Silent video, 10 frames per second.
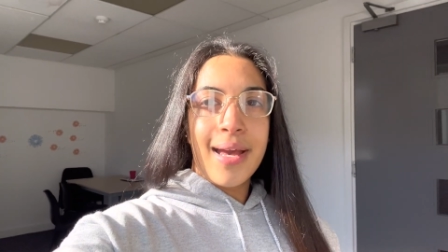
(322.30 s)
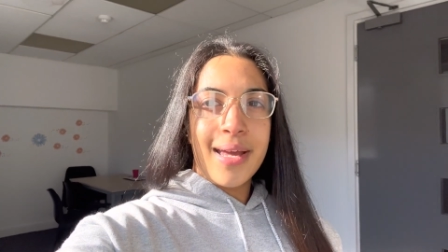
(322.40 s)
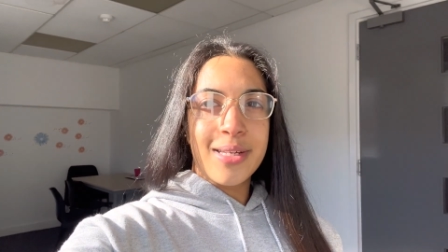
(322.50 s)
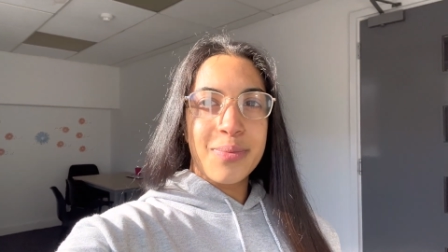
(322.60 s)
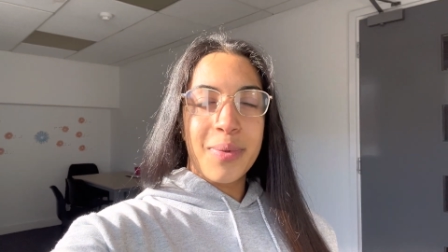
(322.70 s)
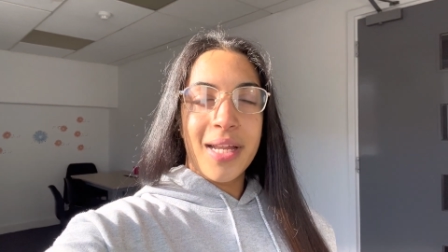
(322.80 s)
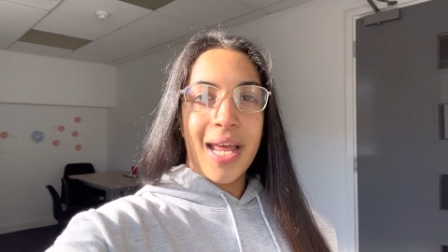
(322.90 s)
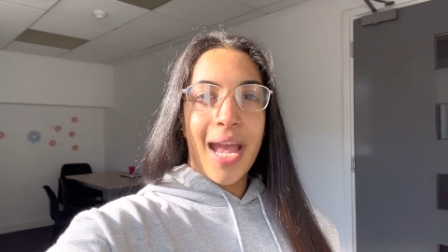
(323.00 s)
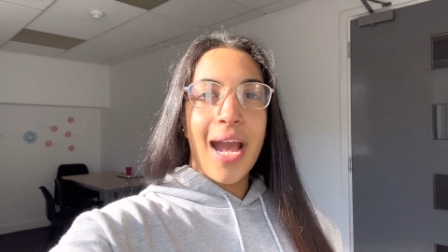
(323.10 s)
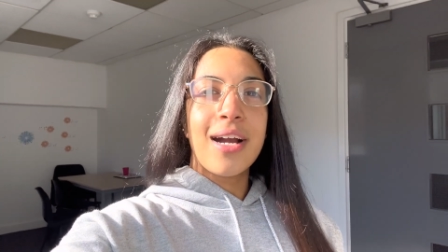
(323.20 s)
It has been
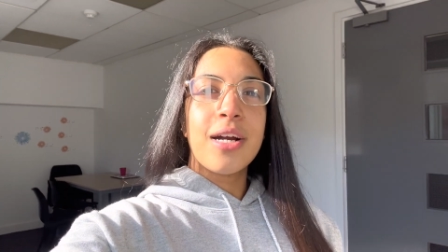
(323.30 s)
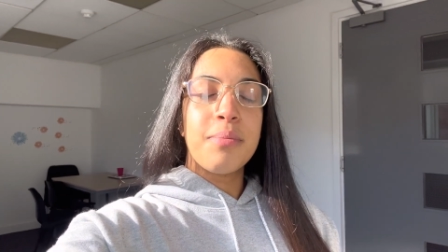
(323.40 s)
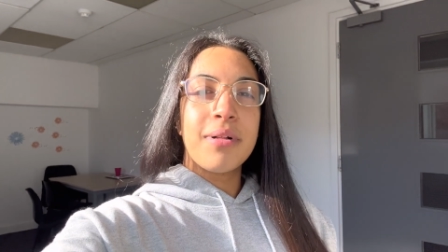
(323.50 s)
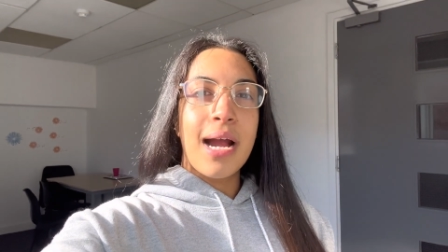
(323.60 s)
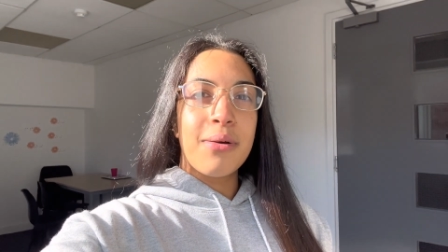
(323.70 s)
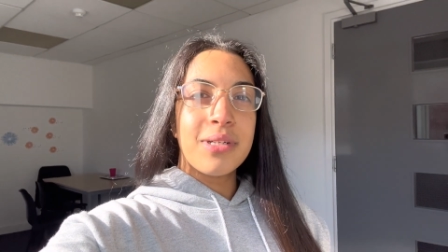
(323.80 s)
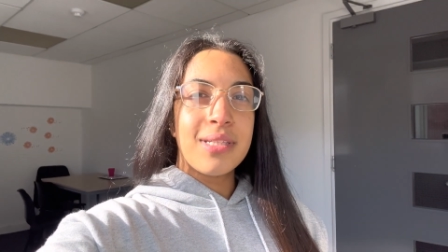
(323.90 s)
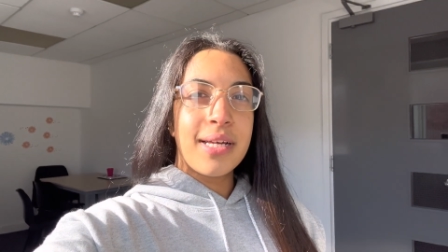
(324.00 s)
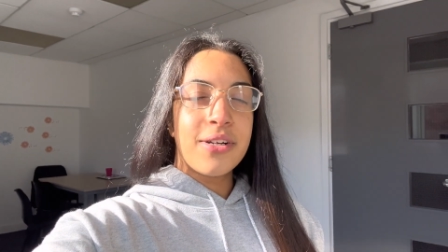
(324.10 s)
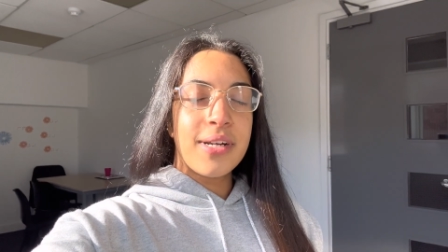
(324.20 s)
a couple hours
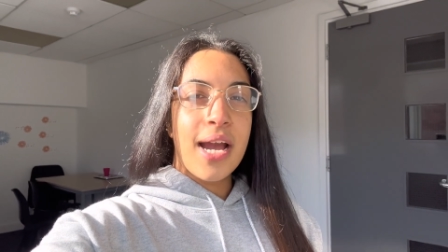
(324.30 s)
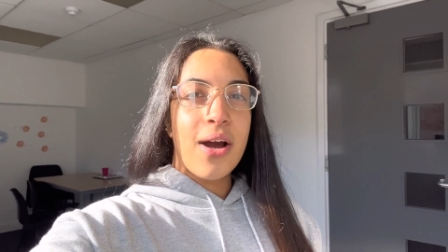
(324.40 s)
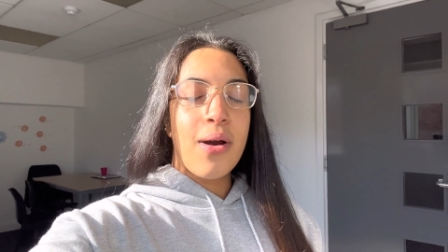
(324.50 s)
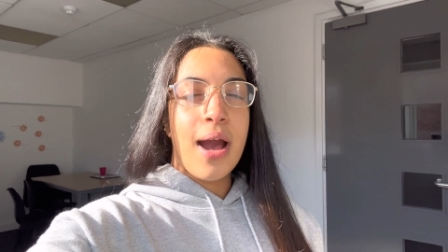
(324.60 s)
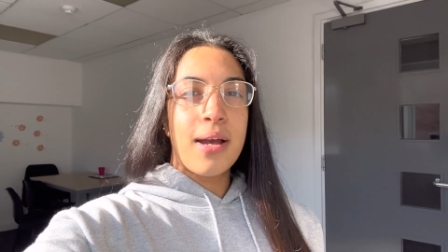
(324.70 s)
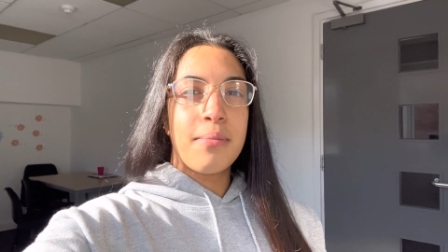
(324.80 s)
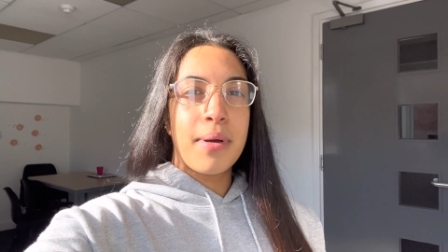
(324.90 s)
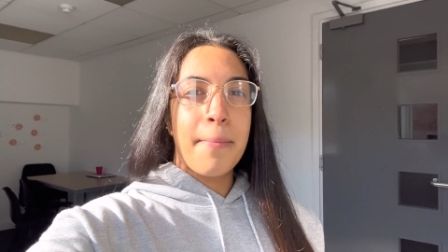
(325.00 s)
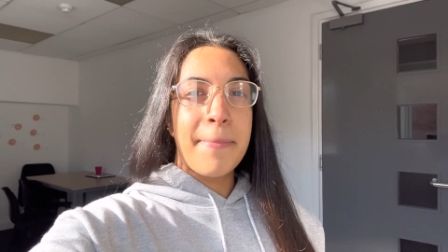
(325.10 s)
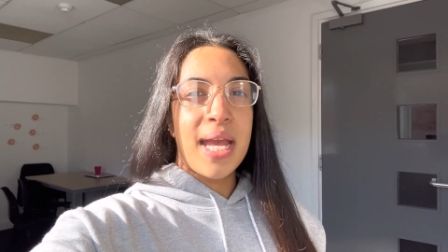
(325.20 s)
later now. I'm
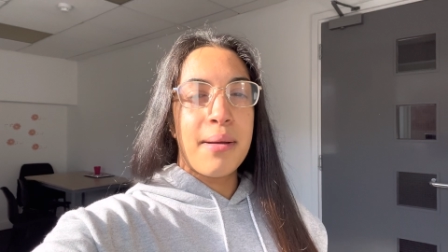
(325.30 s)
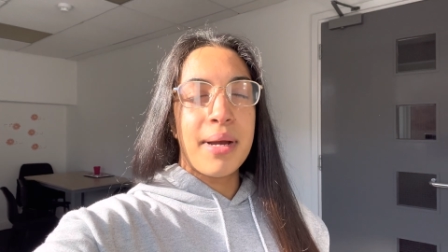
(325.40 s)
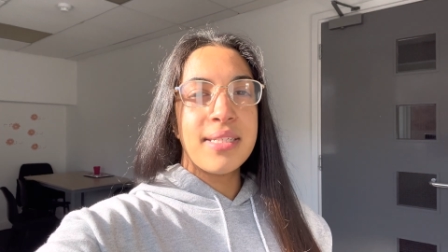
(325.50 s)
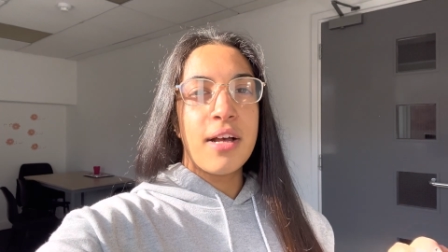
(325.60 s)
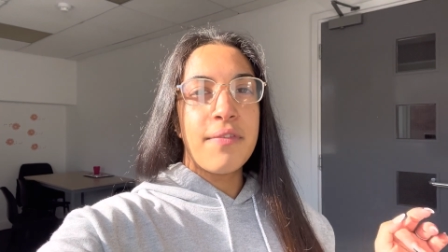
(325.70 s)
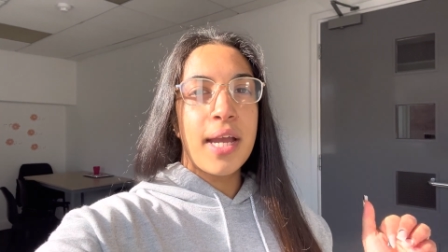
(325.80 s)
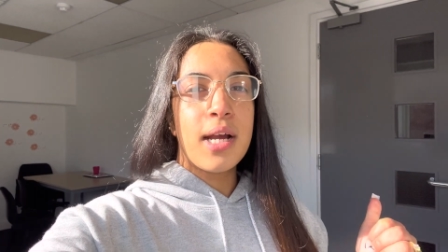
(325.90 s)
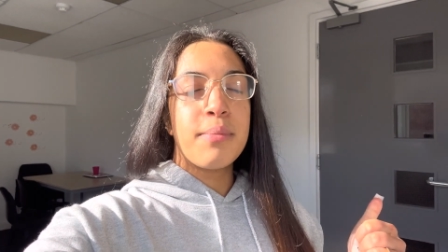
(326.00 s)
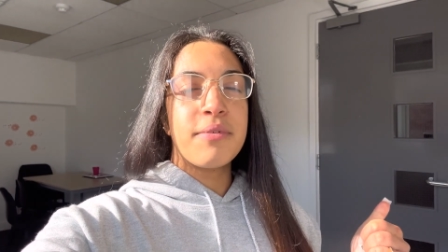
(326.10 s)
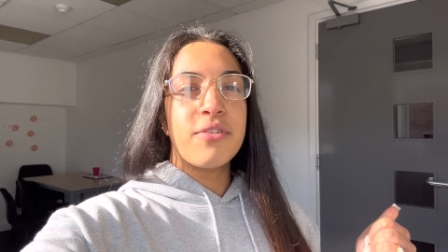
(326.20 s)
making myself a
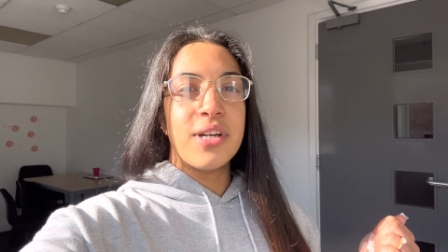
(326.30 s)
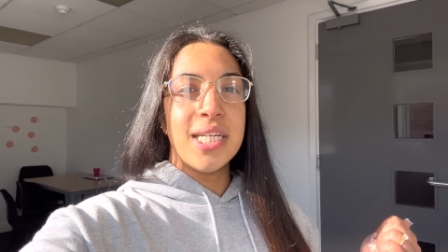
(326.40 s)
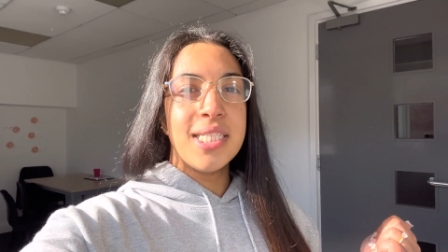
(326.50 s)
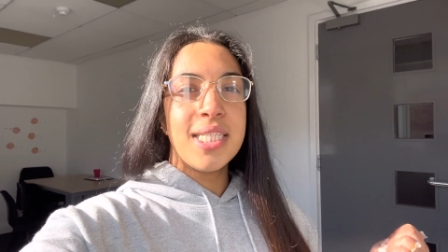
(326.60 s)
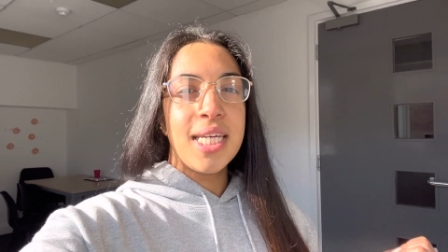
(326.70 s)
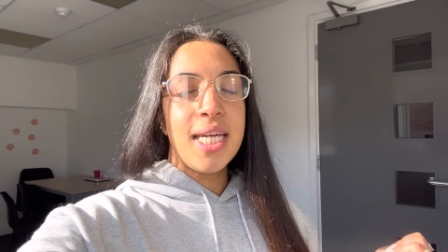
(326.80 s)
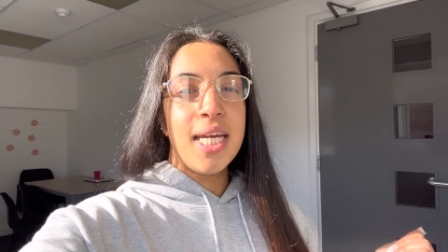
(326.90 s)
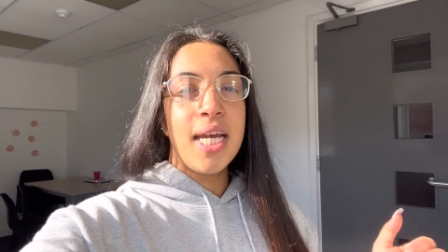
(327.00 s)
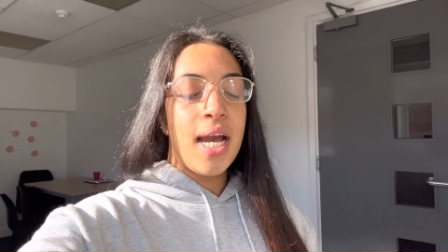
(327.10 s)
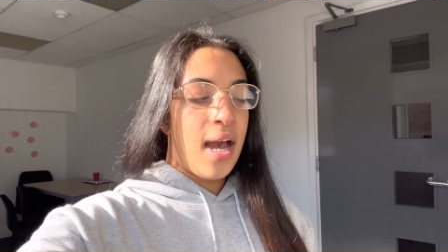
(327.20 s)
cup of green
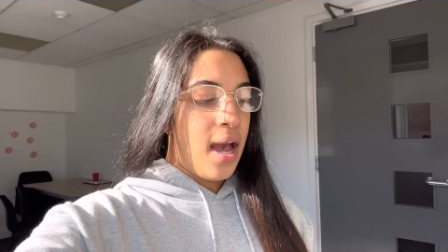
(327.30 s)
tea.